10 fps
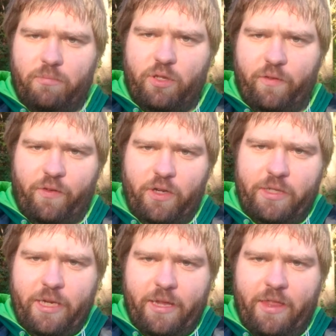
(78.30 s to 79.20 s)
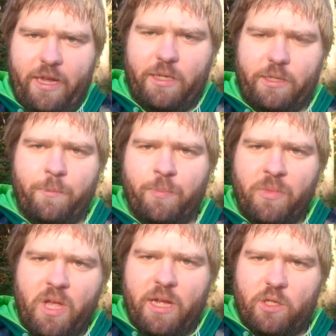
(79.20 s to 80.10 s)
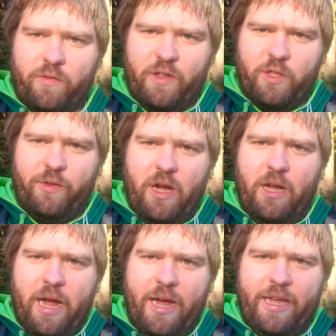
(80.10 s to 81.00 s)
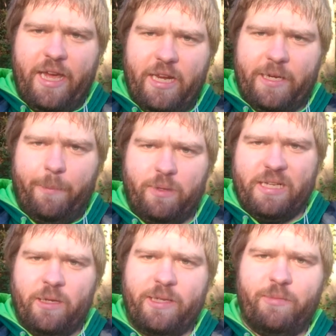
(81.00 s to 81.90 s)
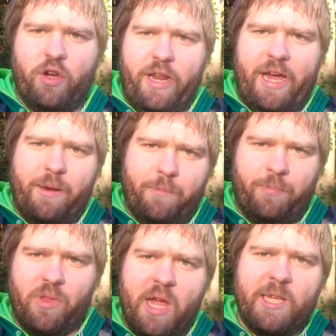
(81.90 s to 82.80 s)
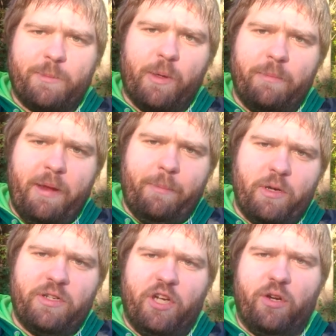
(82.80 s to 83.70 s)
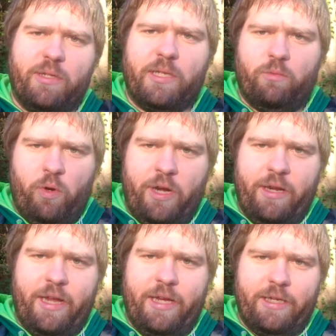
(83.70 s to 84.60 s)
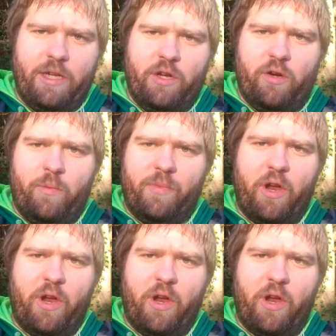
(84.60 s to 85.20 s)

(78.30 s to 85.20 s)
things. So first of all, I get a couple sounds I'm good at. Spring Peeper and Toads is one that, you know,